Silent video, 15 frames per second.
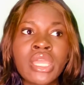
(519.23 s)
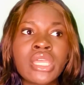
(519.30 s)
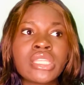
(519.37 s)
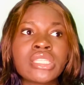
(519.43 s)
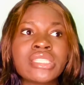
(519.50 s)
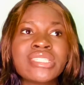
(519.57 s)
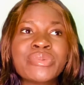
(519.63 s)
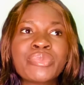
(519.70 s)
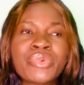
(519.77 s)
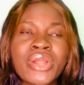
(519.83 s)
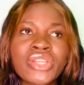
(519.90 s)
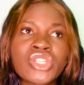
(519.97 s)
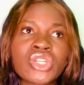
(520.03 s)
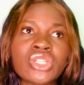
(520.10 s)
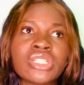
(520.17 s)
The
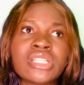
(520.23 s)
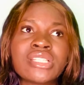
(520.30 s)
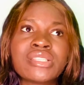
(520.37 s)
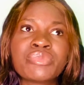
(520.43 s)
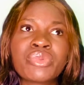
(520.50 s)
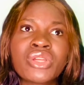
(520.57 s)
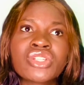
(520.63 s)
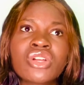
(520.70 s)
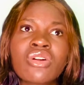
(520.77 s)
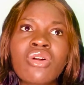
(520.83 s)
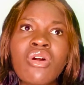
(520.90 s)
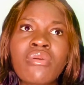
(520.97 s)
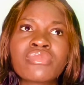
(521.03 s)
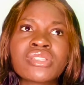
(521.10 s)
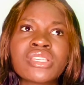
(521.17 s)
depression
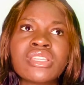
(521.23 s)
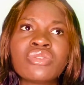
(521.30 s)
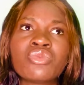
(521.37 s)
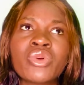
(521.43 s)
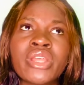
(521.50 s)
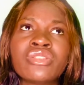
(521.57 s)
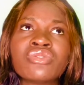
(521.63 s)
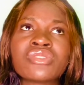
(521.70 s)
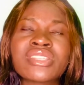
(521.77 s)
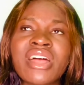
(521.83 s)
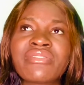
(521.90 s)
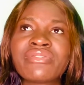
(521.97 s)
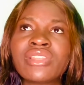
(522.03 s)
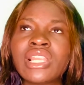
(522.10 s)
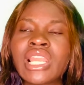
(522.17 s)
comes in when you start
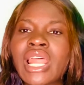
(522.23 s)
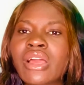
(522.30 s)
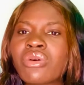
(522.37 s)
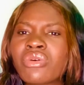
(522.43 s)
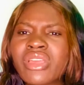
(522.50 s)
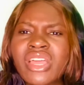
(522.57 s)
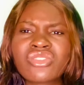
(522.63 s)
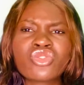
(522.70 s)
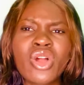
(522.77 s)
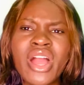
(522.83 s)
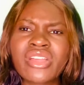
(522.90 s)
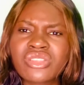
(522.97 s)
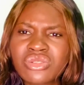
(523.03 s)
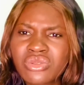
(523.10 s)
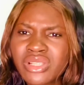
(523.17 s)
feeling like, okay, I should
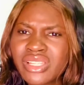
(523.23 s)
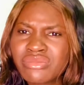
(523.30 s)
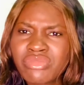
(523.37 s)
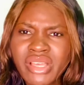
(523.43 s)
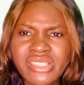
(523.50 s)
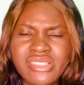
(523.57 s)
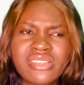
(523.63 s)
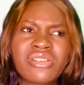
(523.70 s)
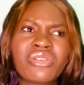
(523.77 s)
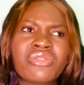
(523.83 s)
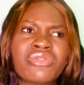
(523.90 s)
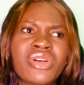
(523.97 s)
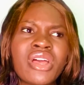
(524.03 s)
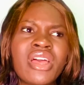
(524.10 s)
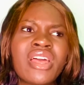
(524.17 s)
isolate myself,
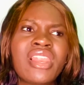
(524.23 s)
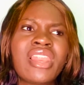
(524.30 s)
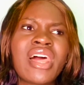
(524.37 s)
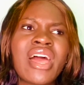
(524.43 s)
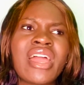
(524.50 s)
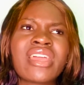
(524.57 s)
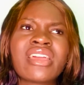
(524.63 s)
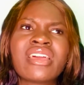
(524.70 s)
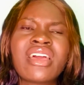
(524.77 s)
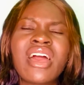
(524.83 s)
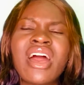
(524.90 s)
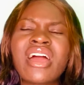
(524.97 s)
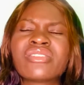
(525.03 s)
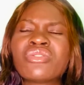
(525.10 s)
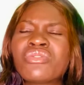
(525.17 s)
like, I
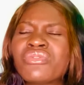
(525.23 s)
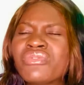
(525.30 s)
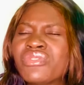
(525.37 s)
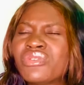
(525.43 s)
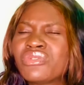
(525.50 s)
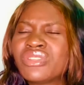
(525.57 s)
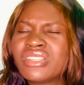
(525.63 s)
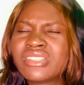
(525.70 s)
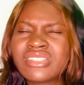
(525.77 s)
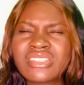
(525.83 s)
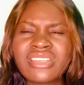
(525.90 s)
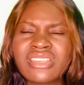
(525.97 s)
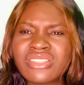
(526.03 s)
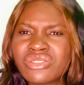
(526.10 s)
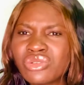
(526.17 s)
don't feel this thing
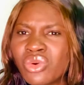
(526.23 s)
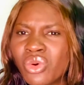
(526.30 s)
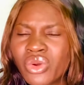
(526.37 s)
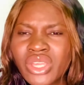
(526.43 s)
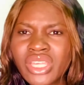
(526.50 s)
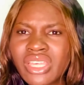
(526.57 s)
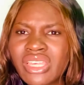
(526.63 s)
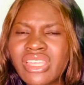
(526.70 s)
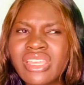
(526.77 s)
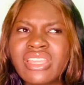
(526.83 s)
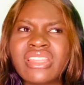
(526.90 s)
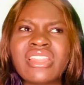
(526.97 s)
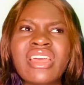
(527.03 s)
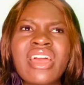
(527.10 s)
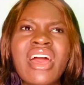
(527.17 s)
is going again,
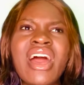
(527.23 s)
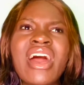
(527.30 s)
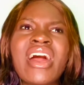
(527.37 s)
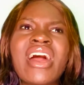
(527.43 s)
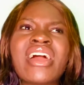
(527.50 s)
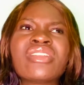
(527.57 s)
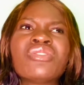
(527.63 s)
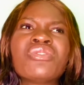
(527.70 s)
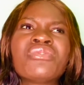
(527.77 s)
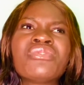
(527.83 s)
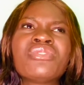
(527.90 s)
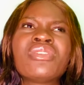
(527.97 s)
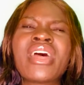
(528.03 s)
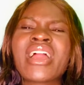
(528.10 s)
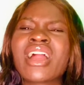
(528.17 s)
I don't feel
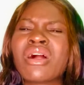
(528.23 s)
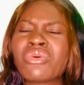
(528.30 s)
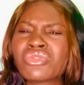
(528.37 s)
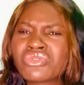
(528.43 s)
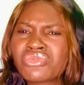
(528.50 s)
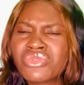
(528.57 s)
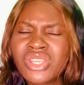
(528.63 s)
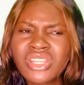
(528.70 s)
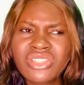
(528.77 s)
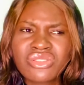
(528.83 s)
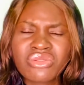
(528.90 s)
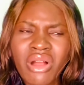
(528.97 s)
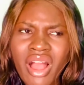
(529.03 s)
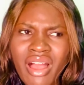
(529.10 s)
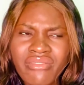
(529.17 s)
like I was ready to
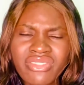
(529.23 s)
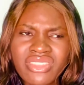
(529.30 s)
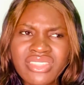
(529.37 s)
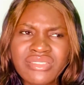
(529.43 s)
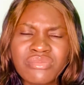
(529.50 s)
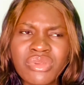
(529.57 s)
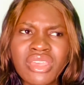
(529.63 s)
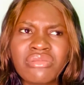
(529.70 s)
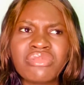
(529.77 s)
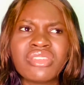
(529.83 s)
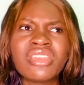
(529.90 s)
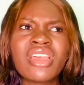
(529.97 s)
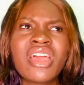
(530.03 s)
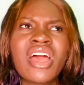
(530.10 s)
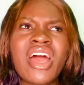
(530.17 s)
have this baby,
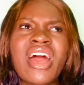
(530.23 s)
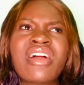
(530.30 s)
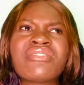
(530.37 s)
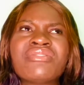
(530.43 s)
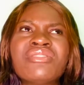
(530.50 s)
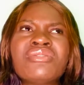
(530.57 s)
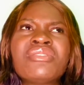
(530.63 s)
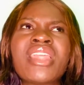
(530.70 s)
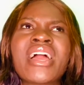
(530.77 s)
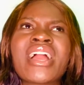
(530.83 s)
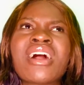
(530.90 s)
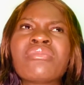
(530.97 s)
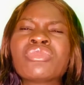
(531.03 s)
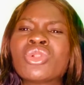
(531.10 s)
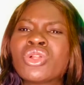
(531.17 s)
I feel like
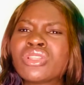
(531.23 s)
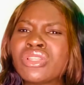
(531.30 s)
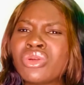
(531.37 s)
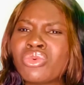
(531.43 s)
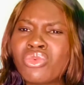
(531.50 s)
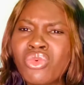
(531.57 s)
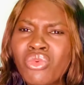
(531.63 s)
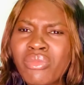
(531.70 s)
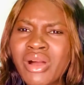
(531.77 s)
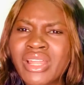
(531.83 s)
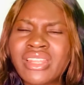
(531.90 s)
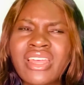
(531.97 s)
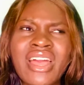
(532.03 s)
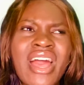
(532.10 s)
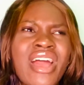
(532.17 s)
I'm not a woman,
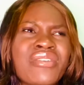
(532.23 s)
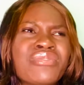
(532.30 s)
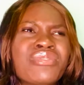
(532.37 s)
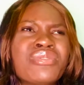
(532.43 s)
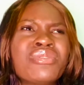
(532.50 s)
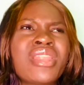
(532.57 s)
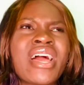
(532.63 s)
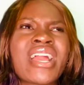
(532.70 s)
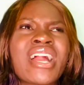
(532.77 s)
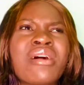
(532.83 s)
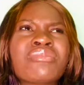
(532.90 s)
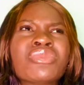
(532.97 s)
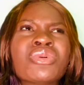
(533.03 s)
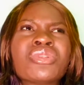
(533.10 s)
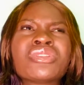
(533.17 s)
I feel like I'm
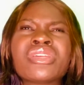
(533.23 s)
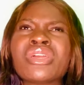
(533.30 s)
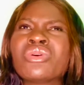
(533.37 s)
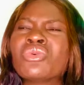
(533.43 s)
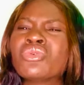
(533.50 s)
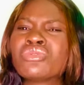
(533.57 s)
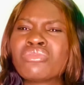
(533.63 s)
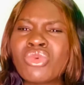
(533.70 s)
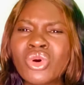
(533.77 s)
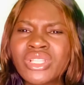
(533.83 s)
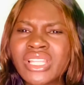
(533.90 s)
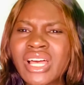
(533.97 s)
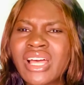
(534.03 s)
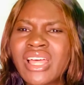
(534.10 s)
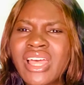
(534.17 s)
not a good mother.
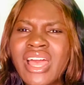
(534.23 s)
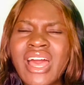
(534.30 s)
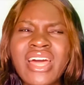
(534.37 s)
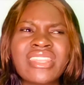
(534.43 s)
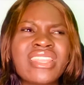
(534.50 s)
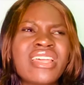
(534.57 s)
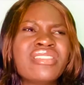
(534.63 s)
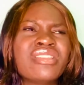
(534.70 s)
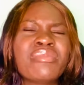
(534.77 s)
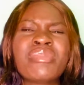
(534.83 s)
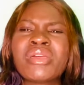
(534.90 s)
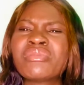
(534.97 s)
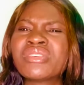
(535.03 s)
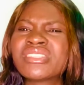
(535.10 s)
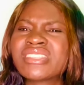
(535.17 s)
And then the
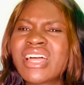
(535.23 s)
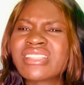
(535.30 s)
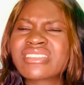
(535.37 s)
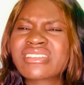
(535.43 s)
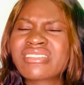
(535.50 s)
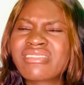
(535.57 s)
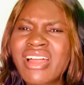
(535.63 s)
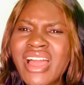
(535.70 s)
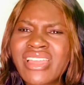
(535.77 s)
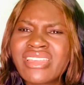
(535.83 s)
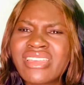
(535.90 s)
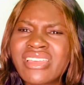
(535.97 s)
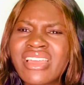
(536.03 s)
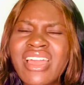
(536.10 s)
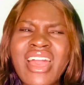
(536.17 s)
baby starts
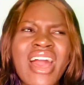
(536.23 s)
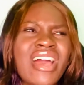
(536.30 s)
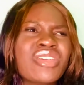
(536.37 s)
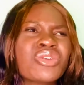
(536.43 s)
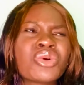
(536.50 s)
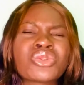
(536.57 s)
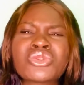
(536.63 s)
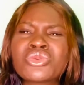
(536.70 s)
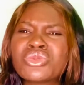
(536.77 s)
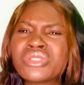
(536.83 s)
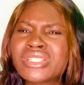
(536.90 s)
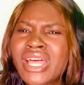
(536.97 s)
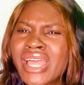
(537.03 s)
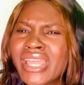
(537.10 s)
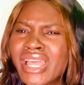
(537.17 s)
crying and you're too
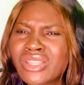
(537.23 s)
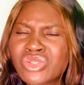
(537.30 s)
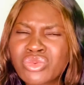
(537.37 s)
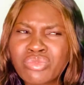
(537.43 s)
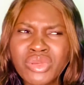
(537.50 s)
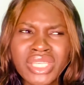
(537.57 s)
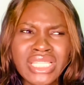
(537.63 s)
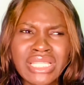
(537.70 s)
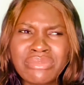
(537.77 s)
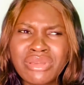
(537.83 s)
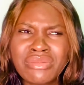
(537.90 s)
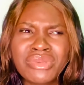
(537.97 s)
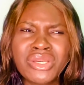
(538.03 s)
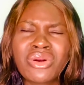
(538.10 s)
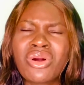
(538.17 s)
tired to pick the
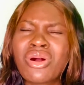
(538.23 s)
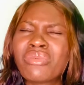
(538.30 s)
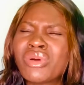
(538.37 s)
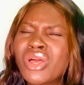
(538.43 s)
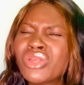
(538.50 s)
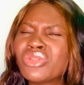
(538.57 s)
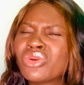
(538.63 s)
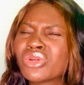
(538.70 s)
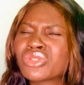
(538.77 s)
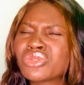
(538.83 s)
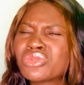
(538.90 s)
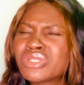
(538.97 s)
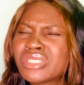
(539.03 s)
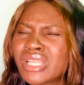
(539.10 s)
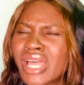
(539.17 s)
baby up, you're too
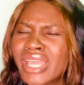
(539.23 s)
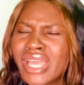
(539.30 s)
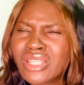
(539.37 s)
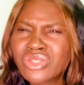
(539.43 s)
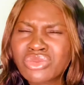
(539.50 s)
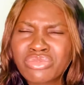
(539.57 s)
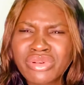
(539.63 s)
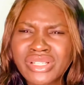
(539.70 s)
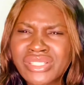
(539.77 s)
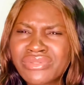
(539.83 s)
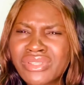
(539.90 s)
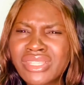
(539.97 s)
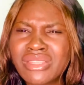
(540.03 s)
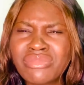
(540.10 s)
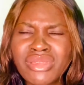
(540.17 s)
tired to breastfeed
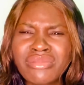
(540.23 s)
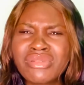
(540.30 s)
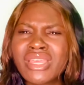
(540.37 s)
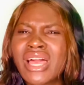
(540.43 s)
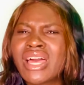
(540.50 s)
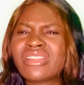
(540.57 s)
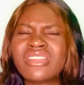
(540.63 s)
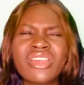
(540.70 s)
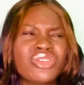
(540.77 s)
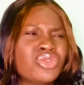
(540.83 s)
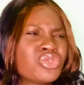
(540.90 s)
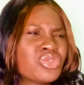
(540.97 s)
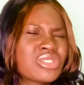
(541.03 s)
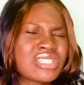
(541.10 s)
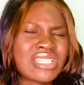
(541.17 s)
the baby, and you
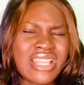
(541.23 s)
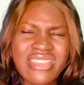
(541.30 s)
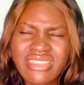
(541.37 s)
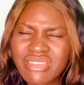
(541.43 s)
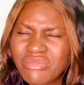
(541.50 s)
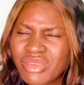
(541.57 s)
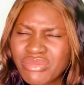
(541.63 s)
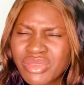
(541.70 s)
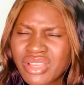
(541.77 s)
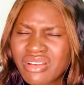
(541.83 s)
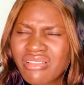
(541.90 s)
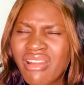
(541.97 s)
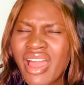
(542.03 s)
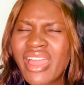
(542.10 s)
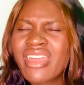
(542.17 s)
just let the baby
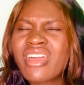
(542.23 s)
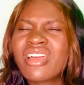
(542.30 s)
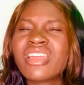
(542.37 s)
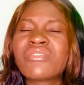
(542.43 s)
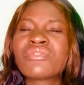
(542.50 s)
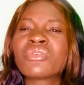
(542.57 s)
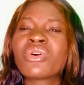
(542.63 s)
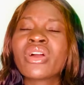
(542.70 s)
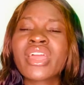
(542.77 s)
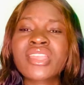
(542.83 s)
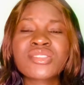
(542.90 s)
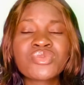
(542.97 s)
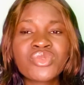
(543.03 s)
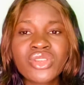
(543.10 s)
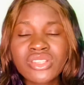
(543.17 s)
cry. If you are
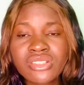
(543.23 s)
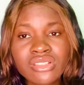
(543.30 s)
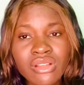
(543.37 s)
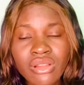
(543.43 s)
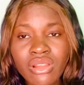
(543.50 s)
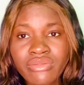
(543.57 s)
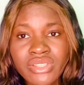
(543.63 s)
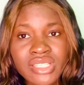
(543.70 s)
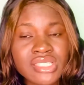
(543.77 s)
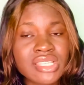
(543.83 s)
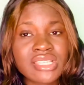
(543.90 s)
experiencing all of these things,